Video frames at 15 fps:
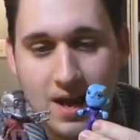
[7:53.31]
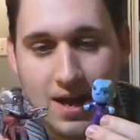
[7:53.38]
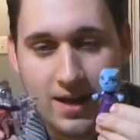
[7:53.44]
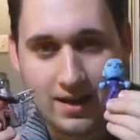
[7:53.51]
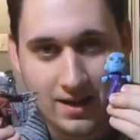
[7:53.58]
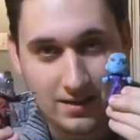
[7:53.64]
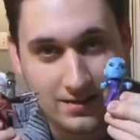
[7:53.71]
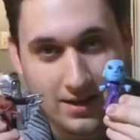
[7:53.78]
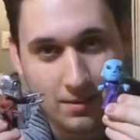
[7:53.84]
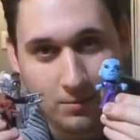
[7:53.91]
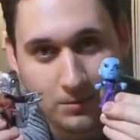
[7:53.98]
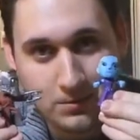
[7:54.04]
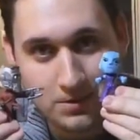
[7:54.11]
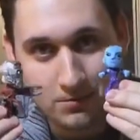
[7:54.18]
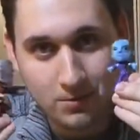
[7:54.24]
And I got
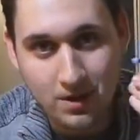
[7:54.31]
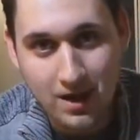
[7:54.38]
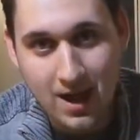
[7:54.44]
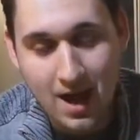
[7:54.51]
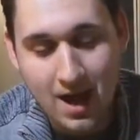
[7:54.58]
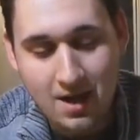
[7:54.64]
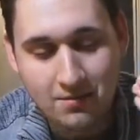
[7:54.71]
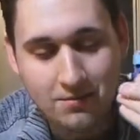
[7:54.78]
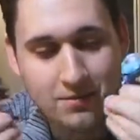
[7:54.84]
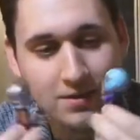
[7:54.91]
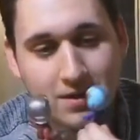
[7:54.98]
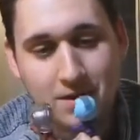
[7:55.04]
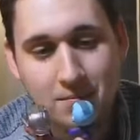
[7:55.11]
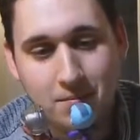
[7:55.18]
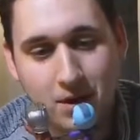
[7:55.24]
doubles of what I have,
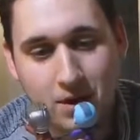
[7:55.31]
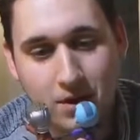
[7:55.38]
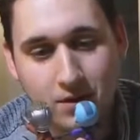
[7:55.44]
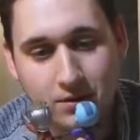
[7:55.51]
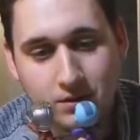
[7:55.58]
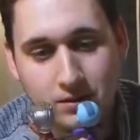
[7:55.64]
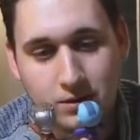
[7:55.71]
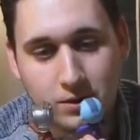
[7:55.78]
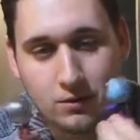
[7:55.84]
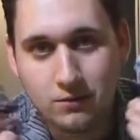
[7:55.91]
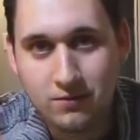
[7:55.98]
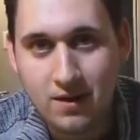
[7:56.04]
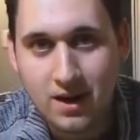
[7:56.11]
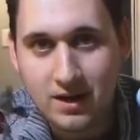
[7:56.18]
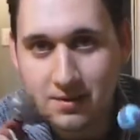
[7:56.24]
but good
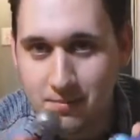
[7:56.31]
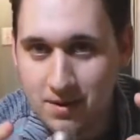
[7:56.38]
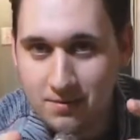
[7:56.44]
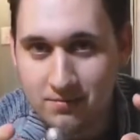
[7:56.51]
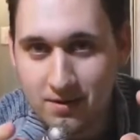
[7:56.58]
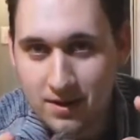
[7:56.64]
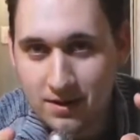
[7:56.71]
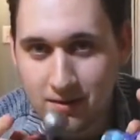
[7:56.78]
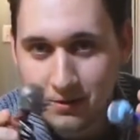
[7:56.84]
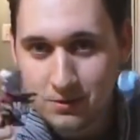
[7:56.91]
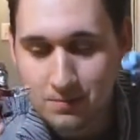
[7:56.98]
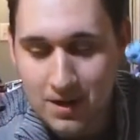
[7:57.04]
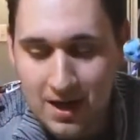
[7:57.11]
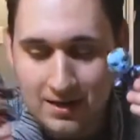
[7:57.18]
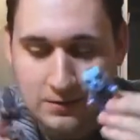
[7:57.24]
find mom finding
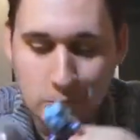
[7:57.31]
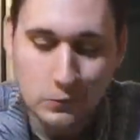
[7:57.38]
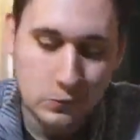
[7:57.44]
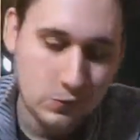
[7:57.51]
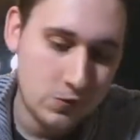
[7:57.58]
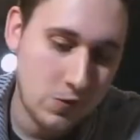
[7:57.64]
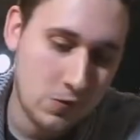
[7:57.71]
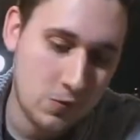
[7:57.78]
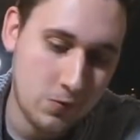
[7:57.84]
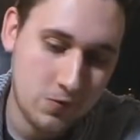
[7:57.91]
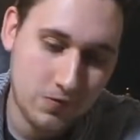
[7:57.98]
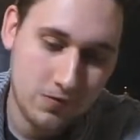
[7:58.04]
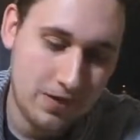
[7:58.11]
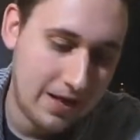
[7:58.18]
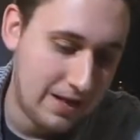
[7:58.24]
those boxes, so
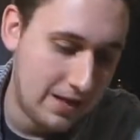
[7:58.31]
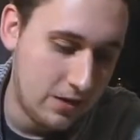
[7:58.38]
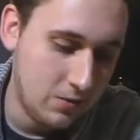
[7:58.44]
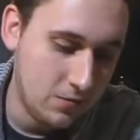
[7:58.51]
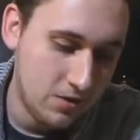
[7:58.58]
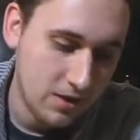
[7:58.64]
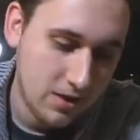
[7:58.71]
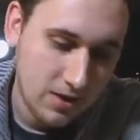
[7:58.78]
thank you.